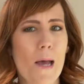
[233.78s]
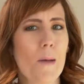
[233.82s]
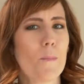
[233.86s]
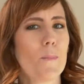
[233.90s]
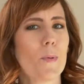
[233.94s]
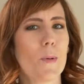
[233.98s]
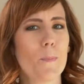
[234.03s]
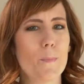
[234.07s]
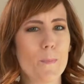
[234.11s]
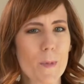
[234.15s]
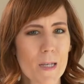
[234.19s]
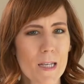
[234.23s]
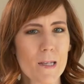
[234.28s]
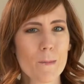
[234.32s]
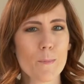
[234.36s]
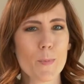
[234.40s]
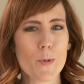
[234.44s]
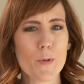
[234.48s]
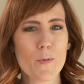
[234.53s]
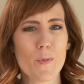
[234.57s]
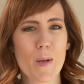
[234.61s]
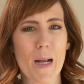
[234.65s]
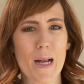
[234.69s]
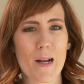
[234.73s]
But being
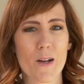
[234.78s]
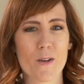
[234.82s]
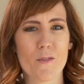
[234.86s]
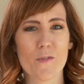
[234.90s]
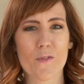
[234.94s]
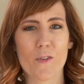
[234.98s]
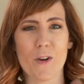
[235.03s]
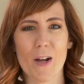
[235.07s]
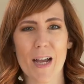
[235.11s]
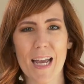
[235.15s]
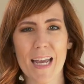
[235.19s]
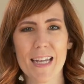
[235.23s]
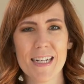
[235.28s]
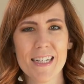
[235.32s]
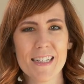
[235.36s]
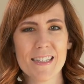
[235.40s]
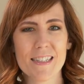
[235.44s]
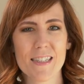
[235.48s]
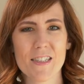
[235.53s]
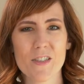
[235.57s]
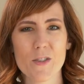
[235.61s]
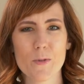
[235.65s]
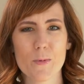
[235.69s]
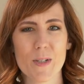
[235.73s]
prepared for any
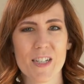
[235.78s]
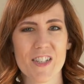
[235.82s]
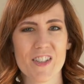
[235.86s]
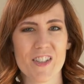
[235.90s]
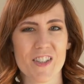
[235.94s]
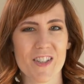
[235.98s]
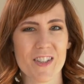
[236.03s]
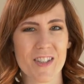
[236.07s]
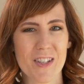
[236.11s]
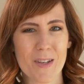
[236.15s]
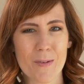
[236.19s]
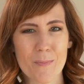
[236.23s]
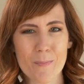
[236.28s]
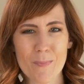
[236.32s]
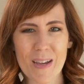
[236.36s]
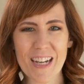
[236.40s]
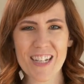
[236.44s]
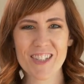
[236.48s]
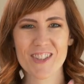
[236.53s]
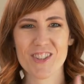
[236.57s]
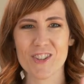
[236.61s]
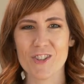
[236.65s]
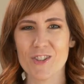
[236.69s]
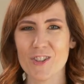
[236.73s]
situation can make
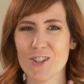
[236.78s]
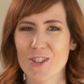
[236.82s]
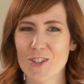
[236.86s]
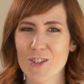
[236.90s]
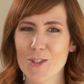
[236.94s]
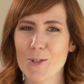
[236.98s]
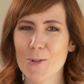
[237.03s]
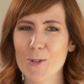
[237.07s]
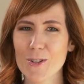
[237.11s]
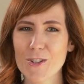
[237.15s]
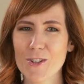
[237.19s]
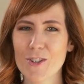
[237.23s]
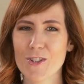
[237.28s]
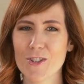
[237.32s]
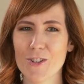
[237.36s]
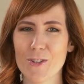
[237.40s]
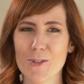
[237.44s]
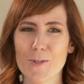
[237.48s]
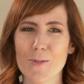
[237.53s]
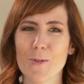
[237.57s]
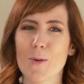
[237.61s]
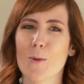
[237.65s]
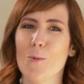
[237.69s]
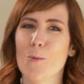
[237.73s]
sure your
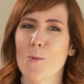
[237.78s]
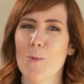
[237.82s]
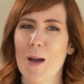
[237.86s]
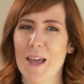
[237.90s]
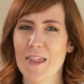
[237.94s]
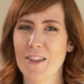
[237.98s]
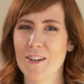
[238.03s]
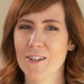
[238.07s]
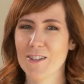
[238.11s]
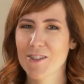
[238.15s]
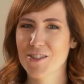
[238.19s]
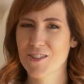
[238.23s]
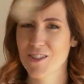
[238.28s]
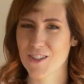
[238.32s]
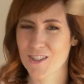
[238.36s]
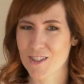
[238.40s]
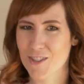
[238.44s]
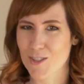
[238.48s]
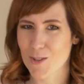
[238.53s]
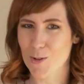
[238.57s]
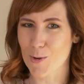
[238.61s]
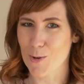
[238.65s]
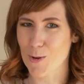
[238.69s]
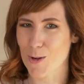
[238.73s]
shoot weathers the
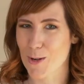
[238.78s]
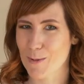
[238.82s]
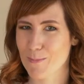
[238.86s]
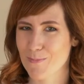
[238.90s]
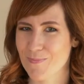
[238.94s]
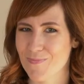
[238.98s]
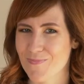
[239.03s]
storm.